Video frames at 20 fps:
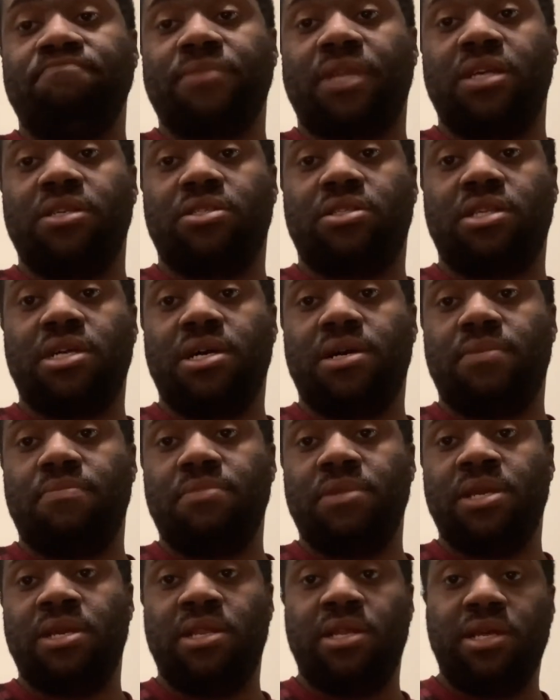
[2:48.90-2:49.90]
and stuff.
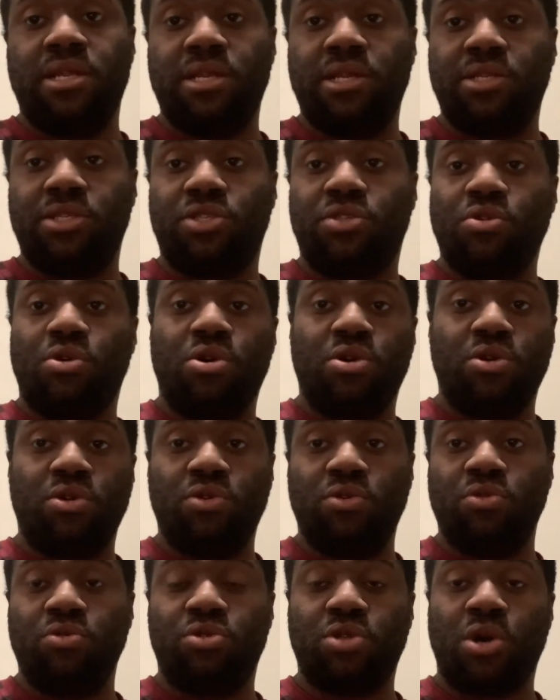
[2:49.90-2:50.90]
And then his daughter,
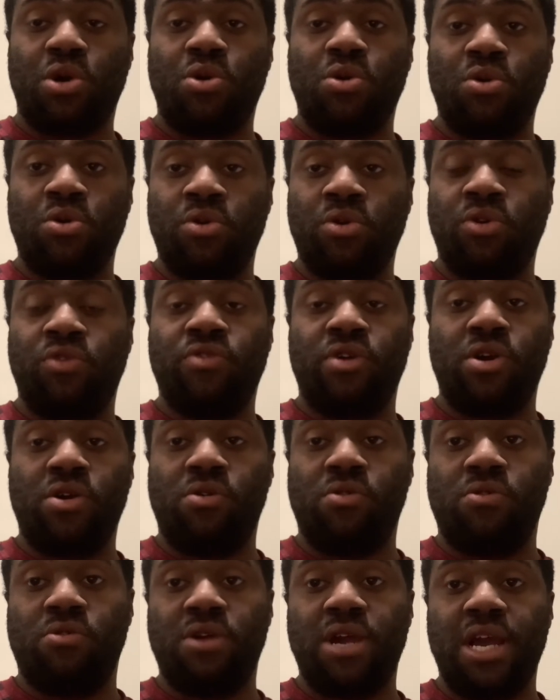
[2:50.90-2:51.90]
who's older and grown,